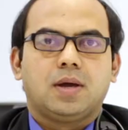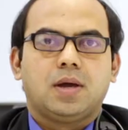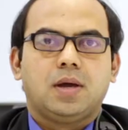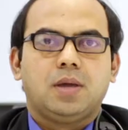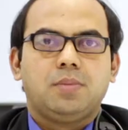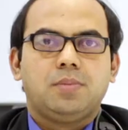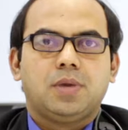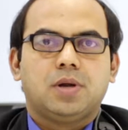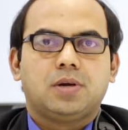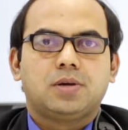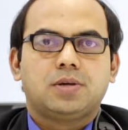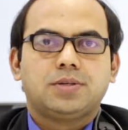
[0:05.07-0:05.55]
I
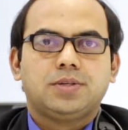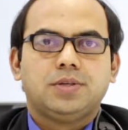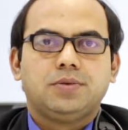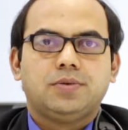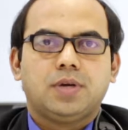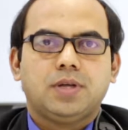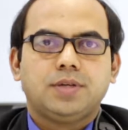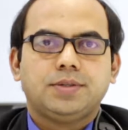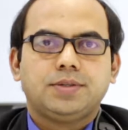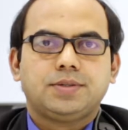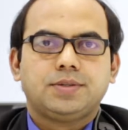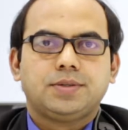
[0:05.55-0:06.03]
am Dr.
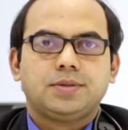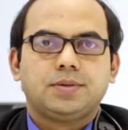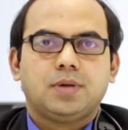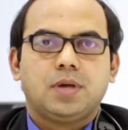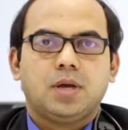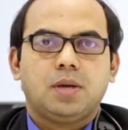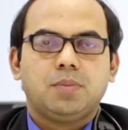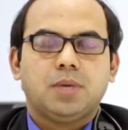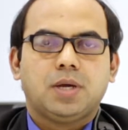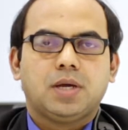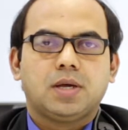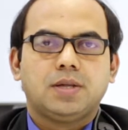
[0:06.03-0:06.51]
Shivaraj.
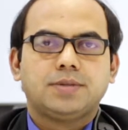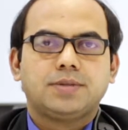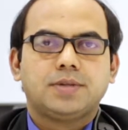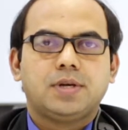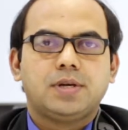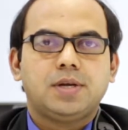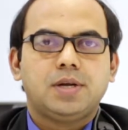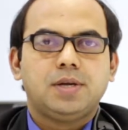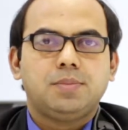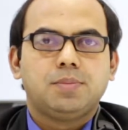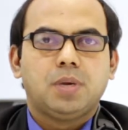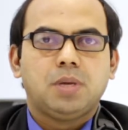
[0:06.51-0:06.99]
I am a
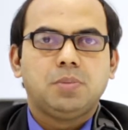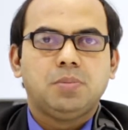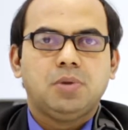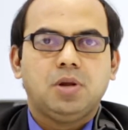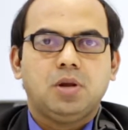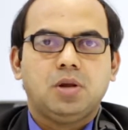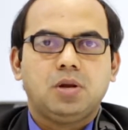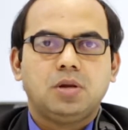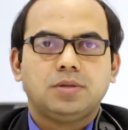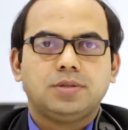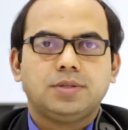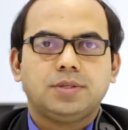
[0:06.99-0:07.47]
consultant
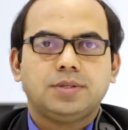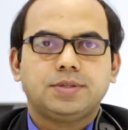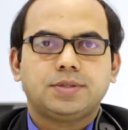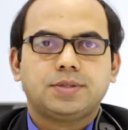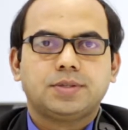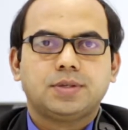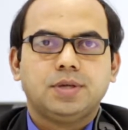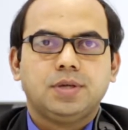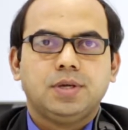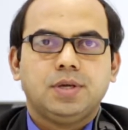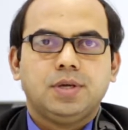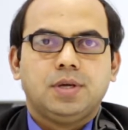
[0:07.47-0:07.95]

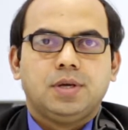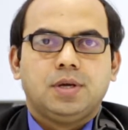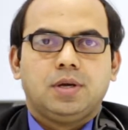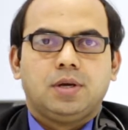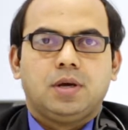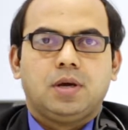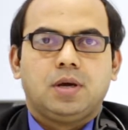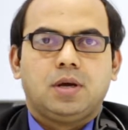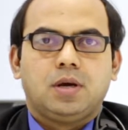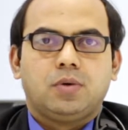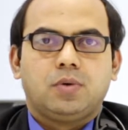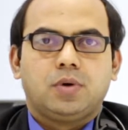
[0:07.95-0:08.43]
pulmonologist
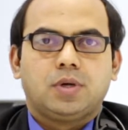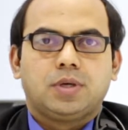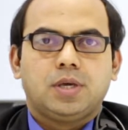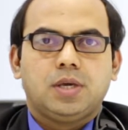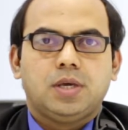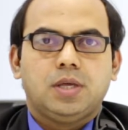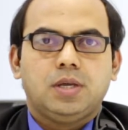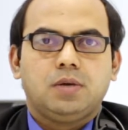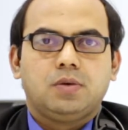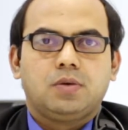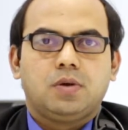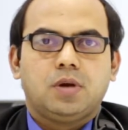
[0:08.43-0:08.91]

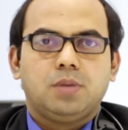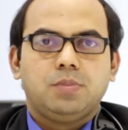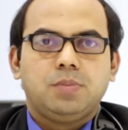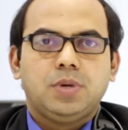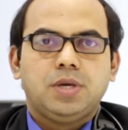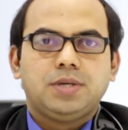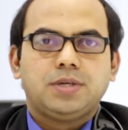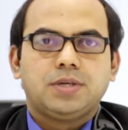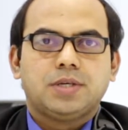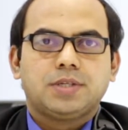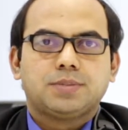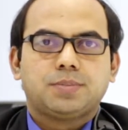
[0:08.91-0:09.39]
working in
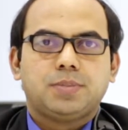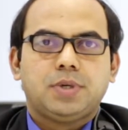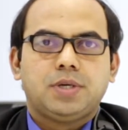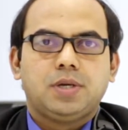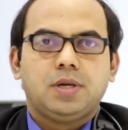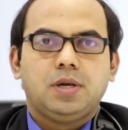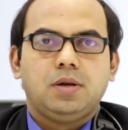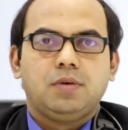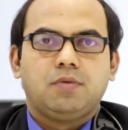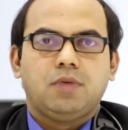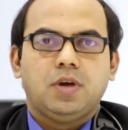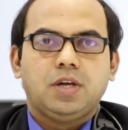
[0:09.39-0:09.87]
Columbia
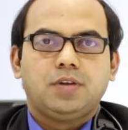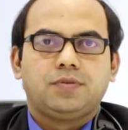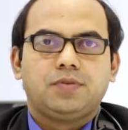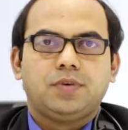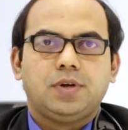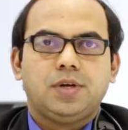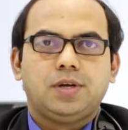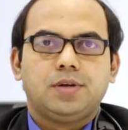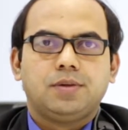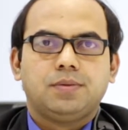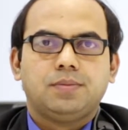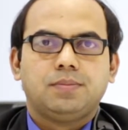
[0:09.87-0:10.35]
Hospital,
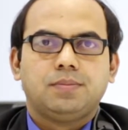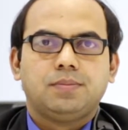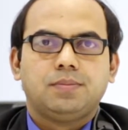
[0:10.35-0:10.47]
Whitefield.